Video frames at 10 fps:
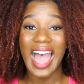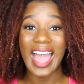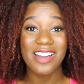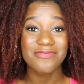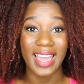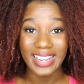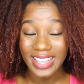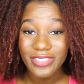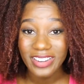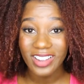I have my
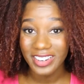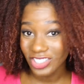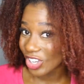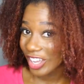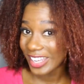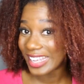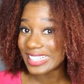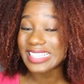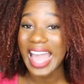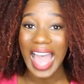leave-in conditioner in
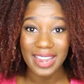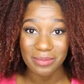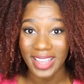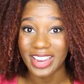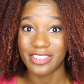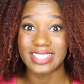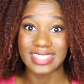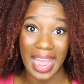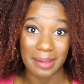it and my hair is